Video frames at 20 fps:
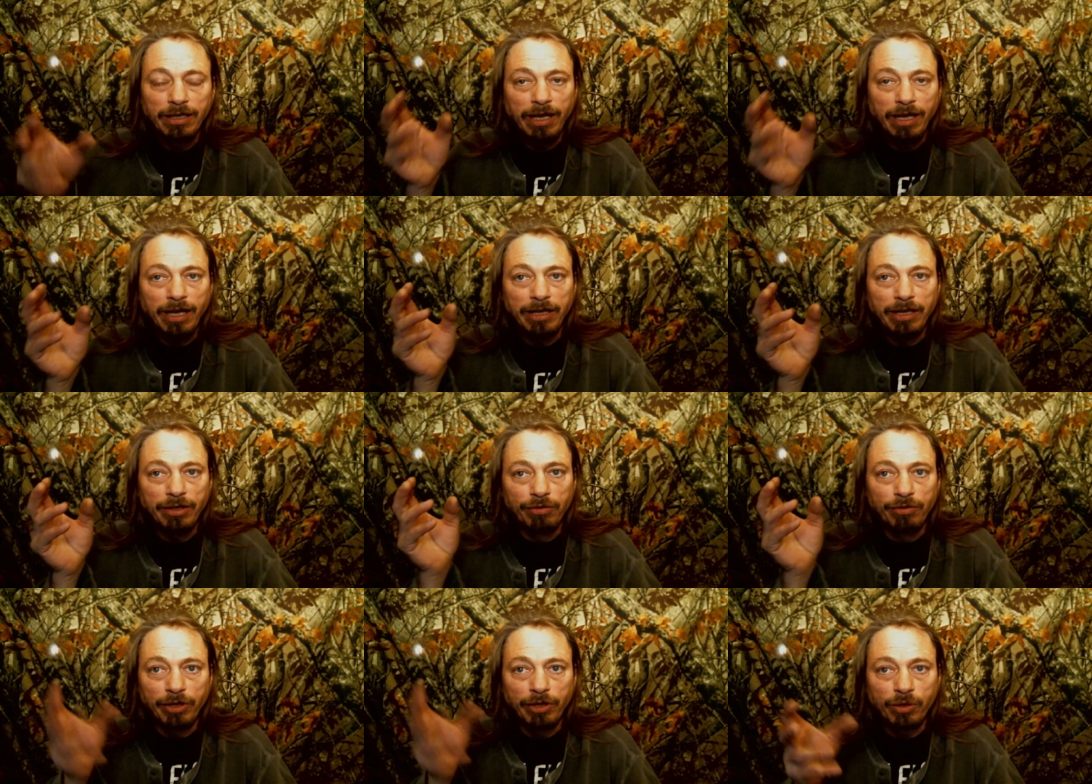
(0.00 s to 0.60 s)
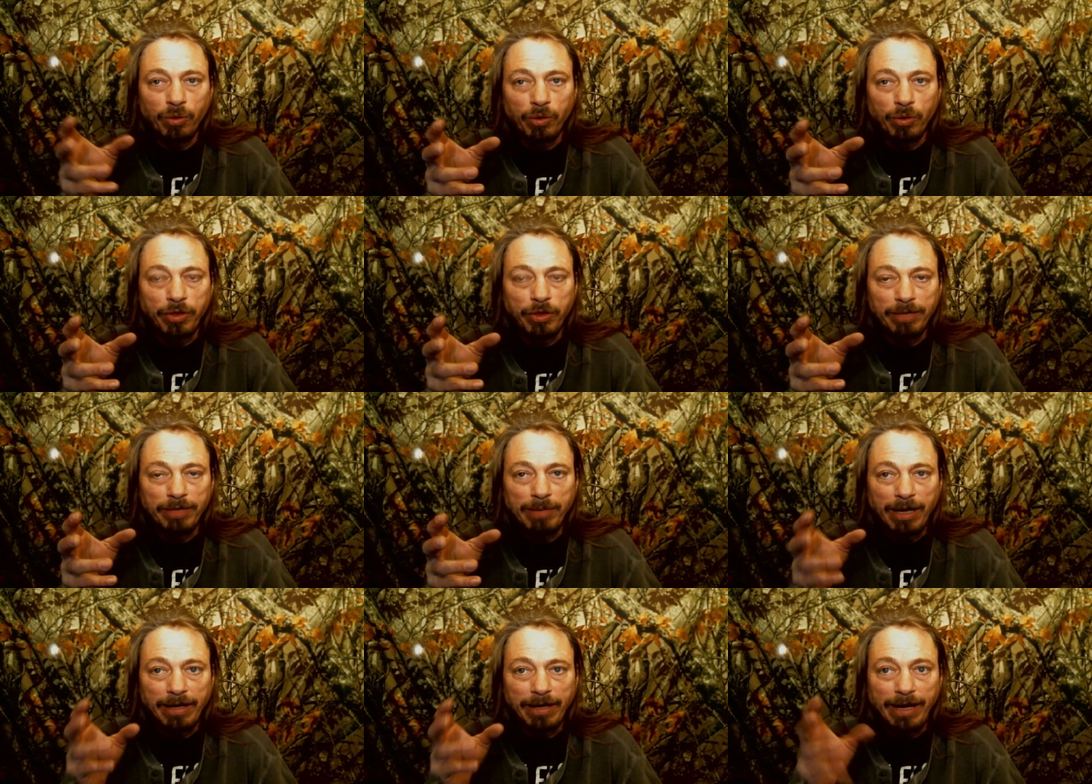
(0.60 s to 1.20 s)
and the really cool thing
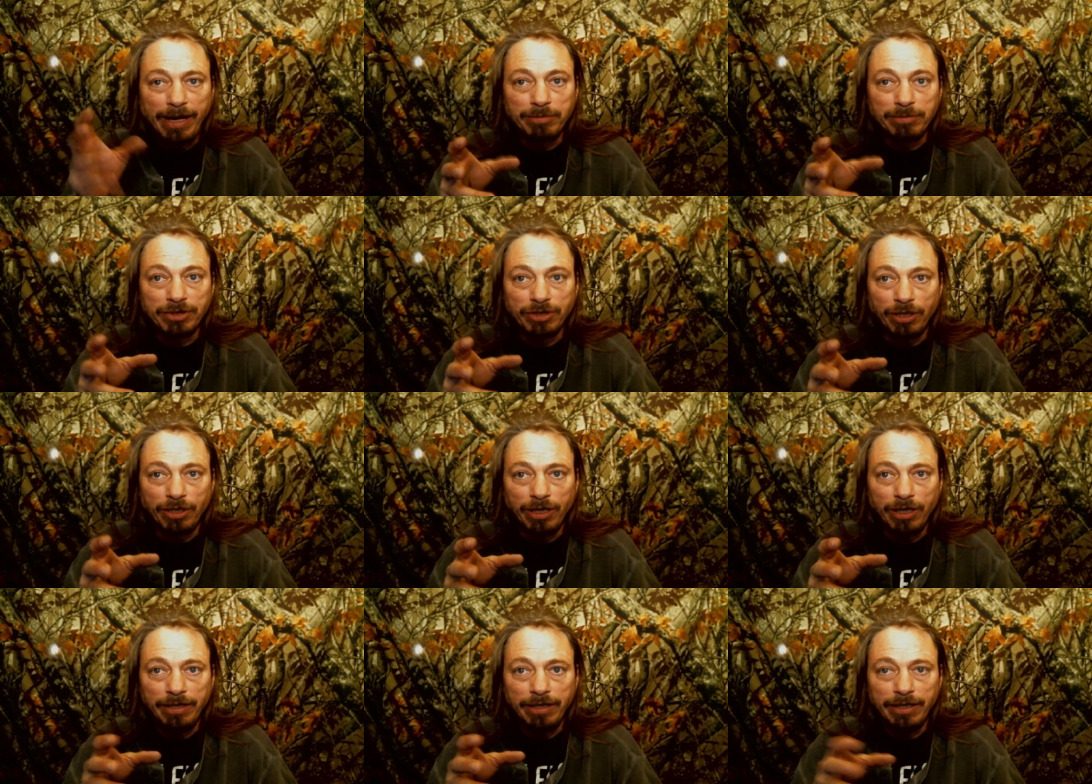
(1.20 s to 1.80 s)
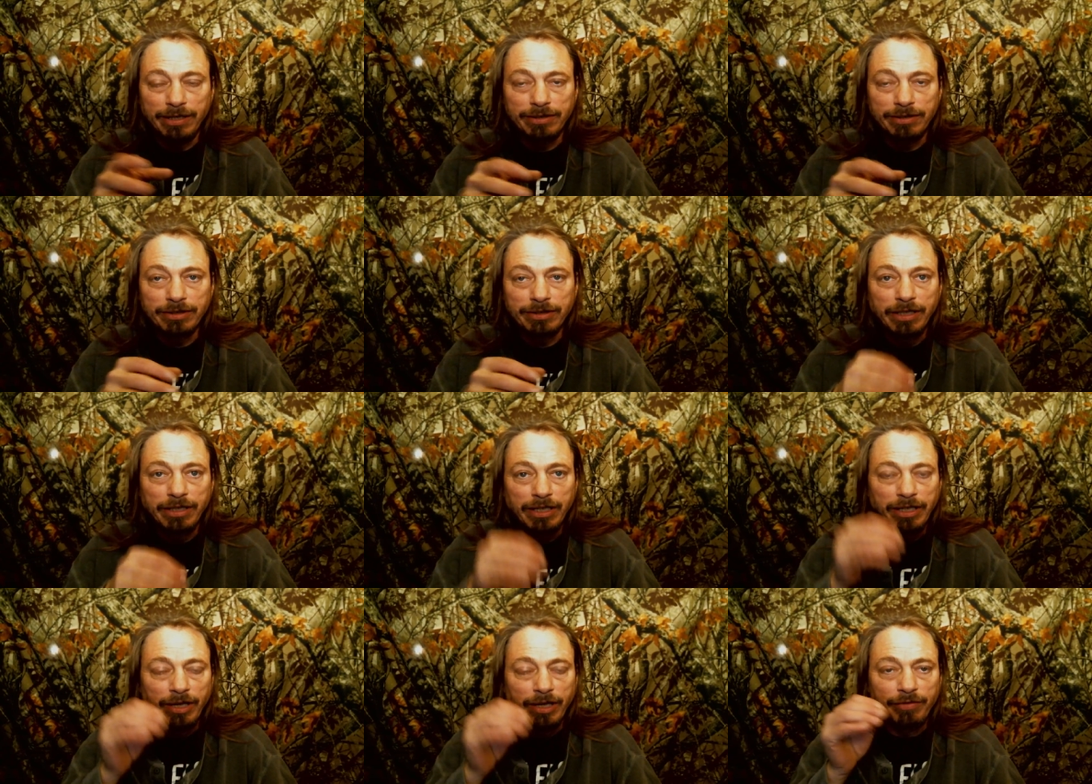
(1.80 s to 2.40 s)
about Amazon is
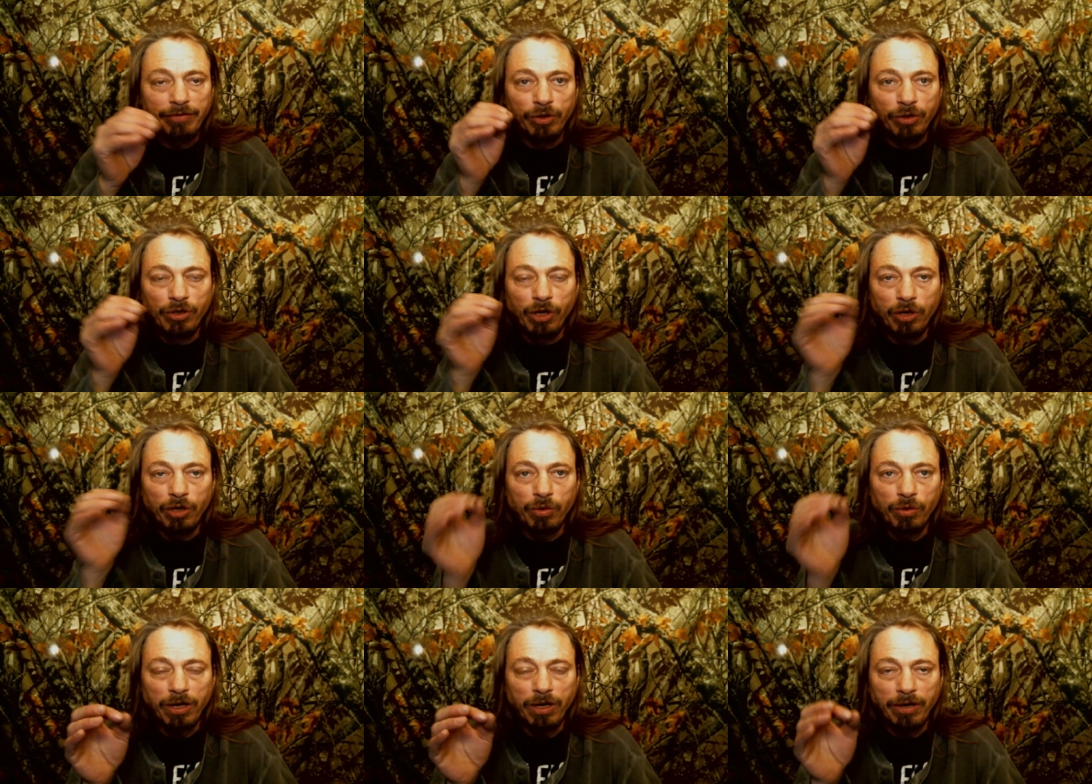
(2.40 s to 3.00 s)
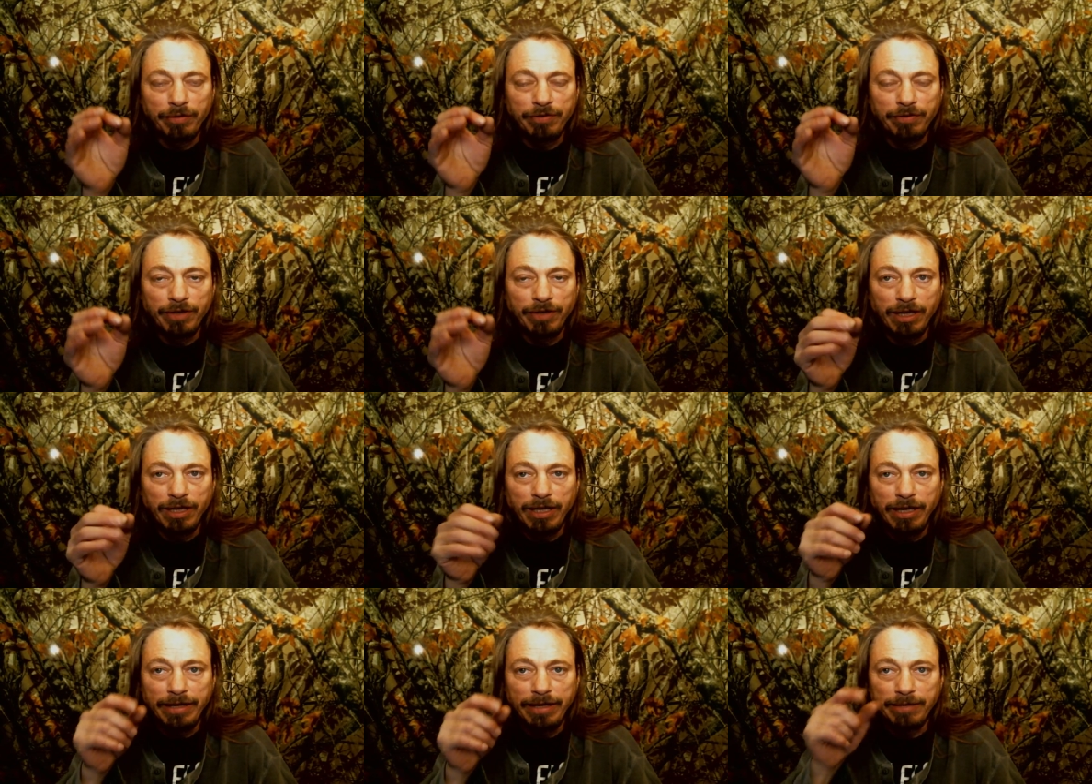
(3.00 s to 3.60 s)
if you go to our
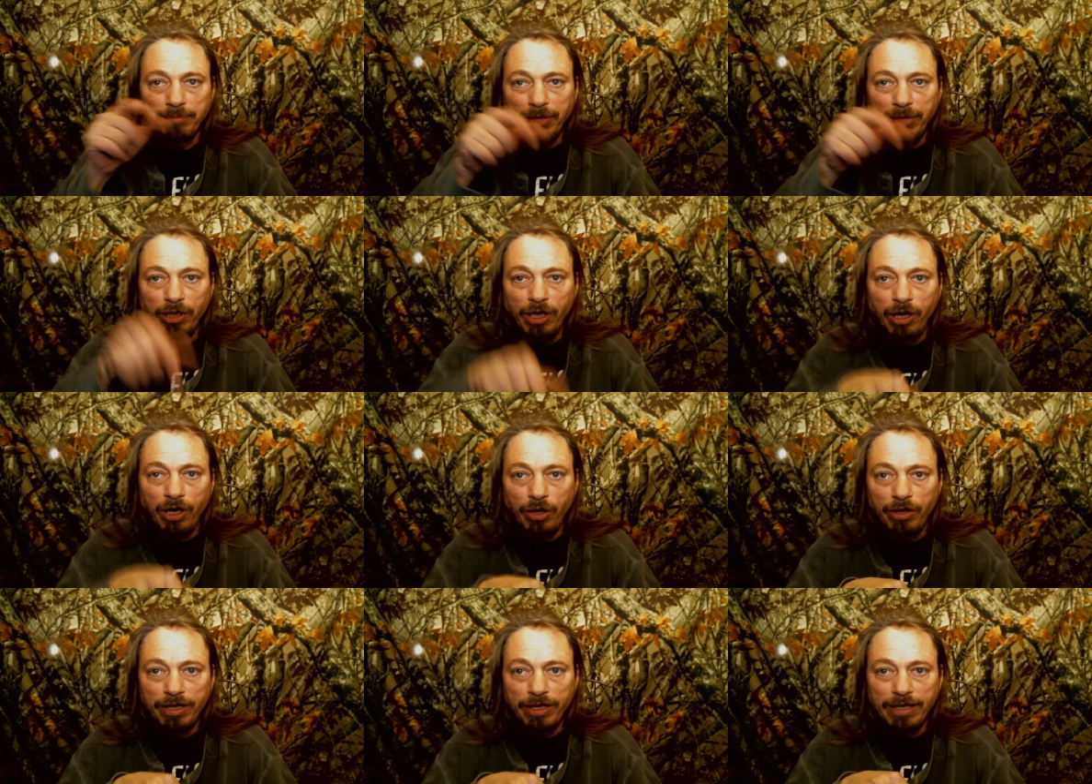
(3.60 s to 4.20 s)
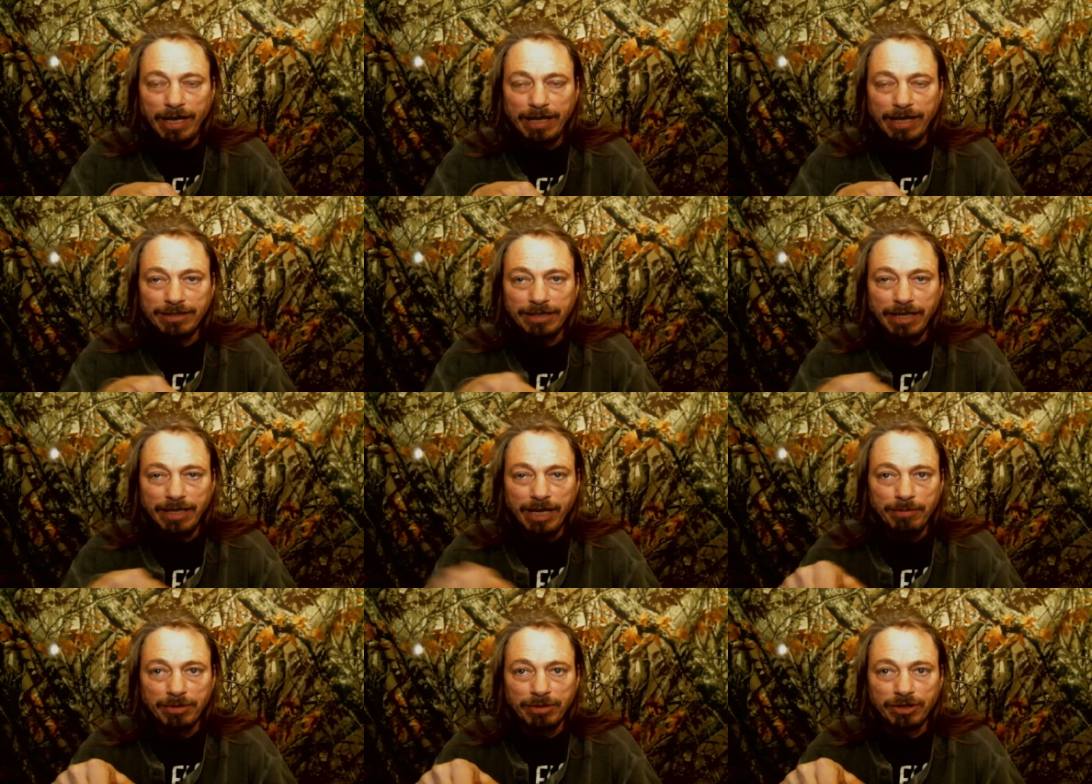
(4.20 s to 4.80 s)
affiliate link below that has an
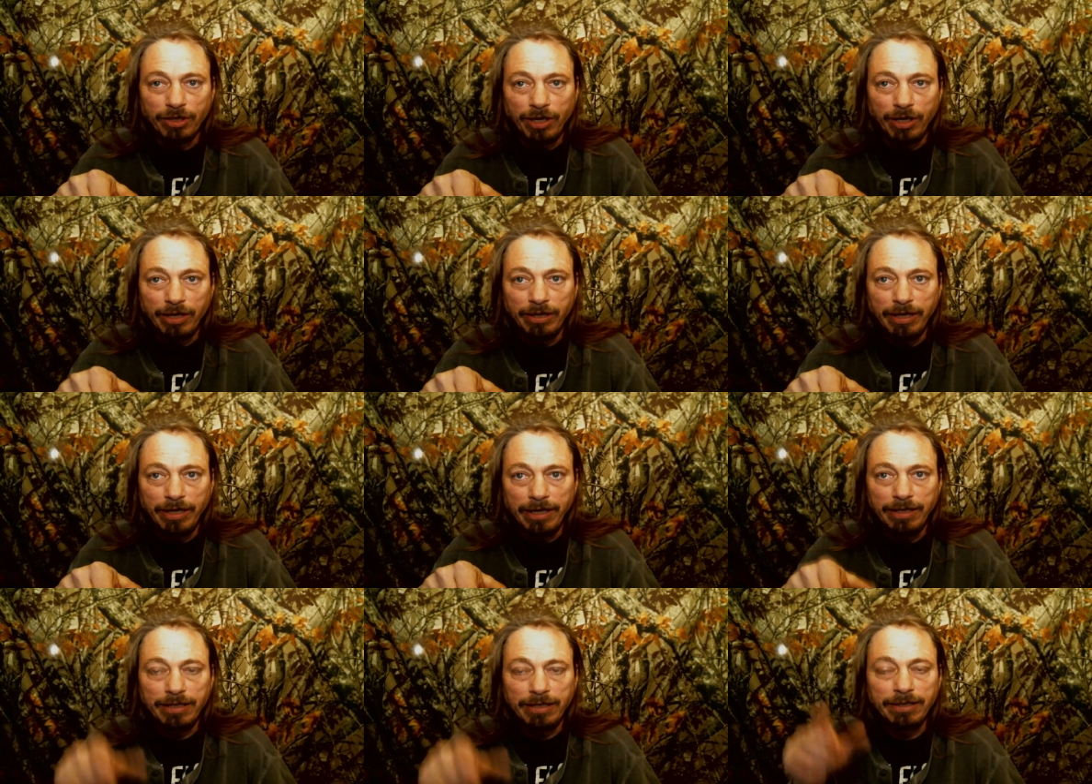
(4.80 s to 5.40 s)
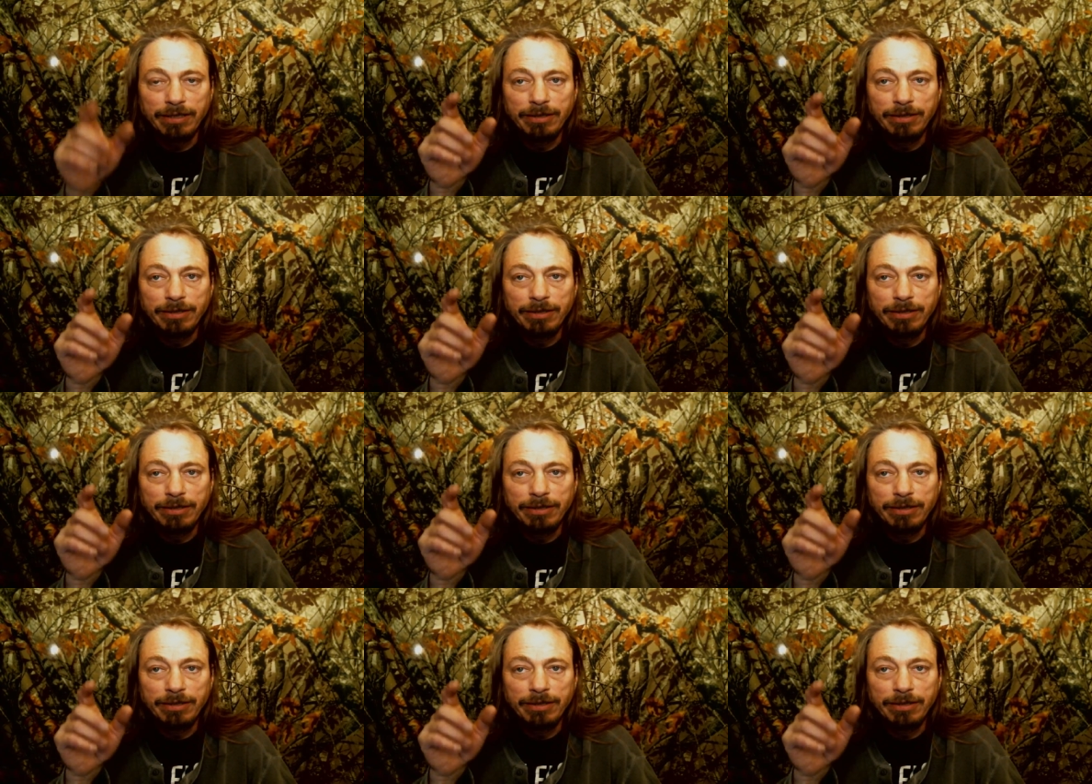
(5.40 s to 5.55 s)
Amazon link,